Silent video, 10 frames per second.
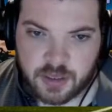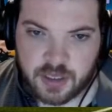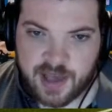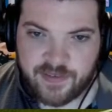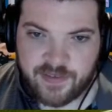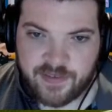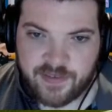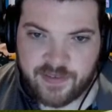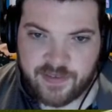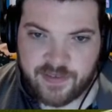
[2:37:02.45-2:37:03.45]
Have you seen that
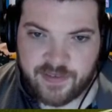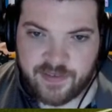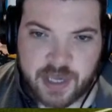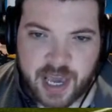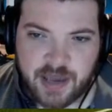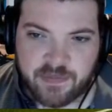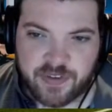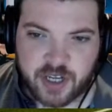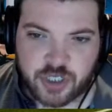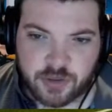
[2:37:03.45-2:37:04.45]

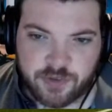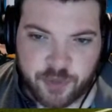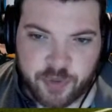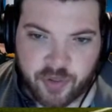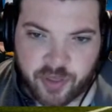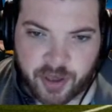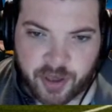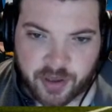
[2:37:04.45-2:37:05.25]
virtual football thing?